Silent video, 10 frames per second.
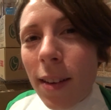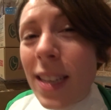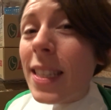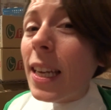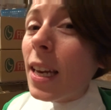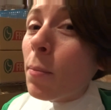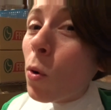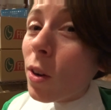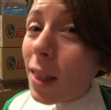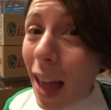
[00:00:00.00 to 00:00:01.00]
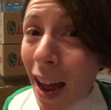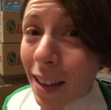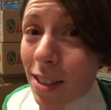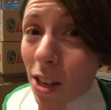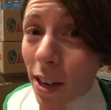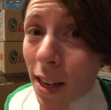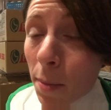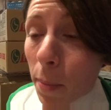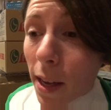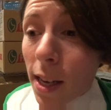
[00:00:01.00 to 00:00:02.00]
It's getting more lax on it,
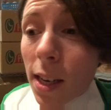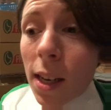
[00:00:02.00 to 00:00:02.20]
but